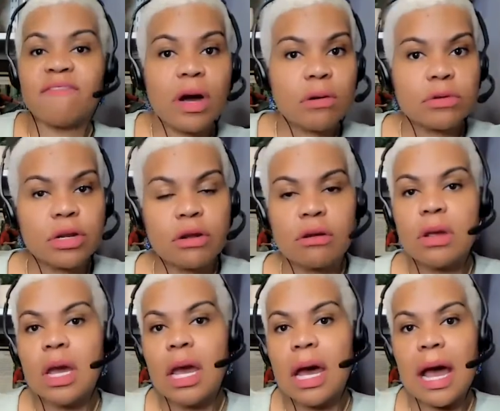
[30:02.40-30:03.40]
folder,
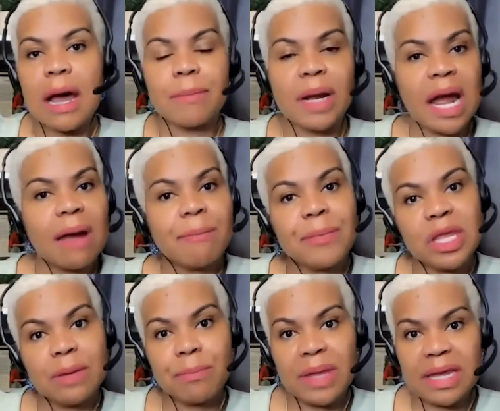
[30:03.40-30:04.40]
I'm
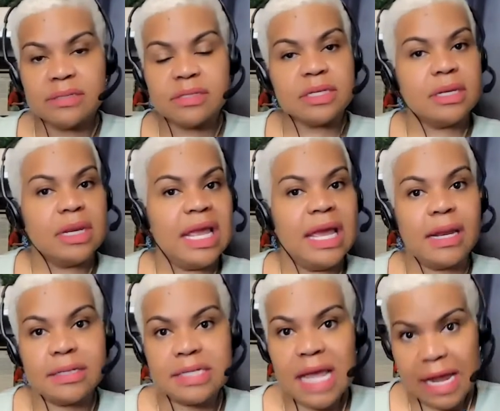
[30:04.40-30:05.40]
copying, pasting, and
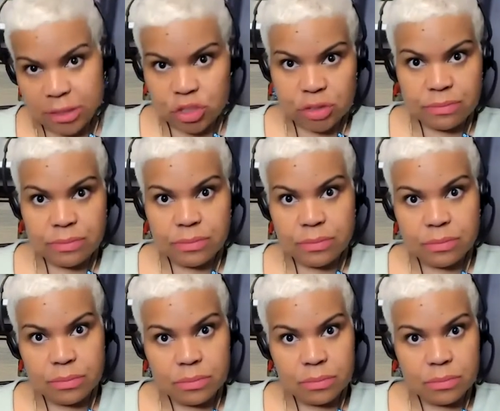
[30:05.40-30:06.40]
attaching.
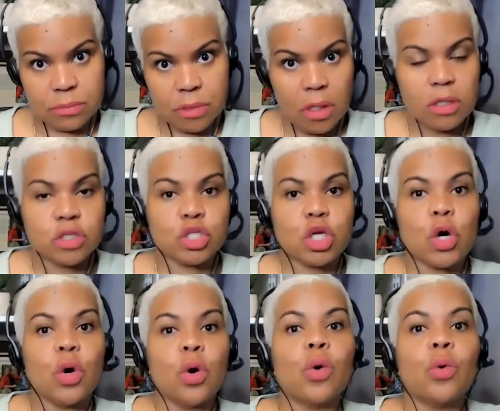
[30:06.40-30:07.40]
Mm-hmm.
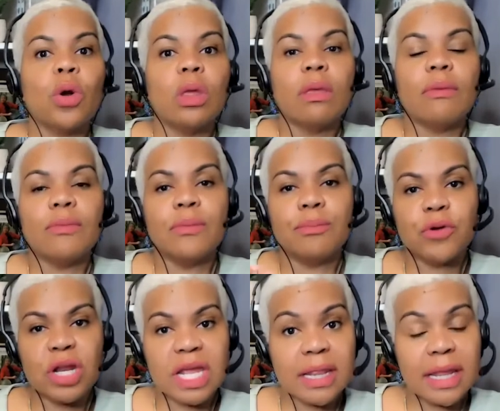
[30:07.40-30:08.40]
So
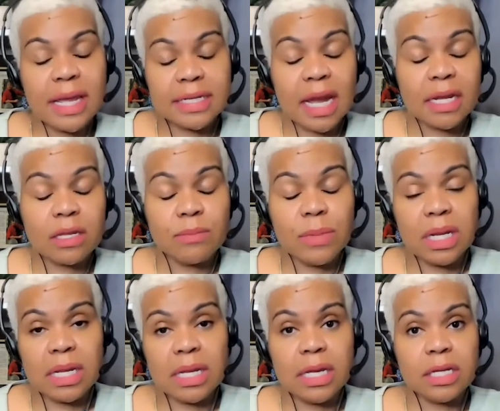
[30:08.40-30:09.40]
bringing that document
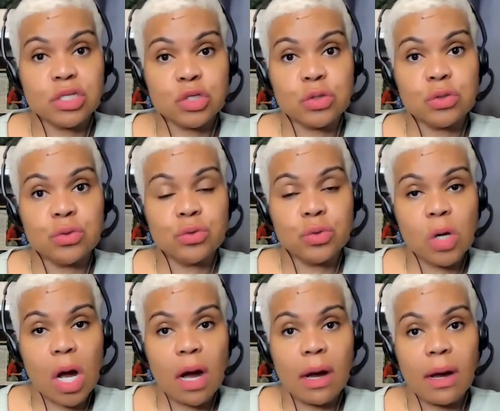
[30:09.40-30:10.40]
into
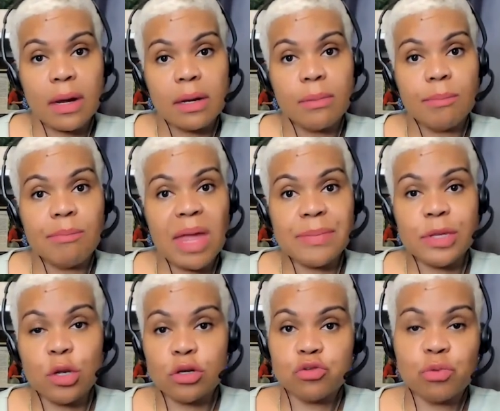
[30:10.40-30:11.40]
uh, maybe
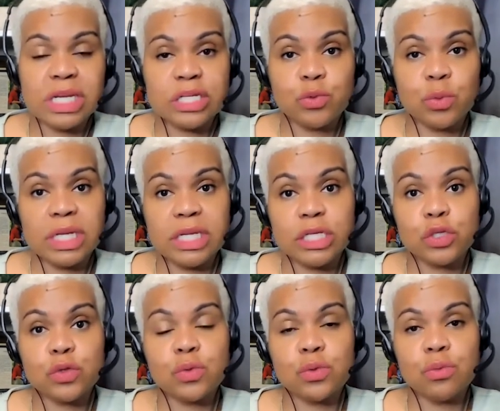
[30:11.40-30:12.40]
your twenty
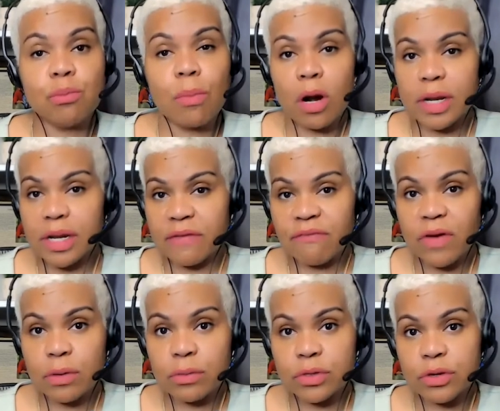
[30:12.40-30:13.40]
twenty-two marketing
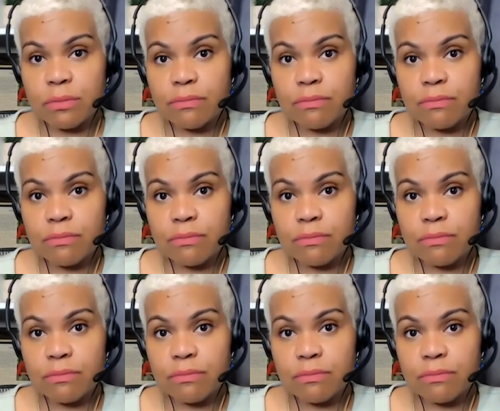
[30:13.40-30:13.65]
folder,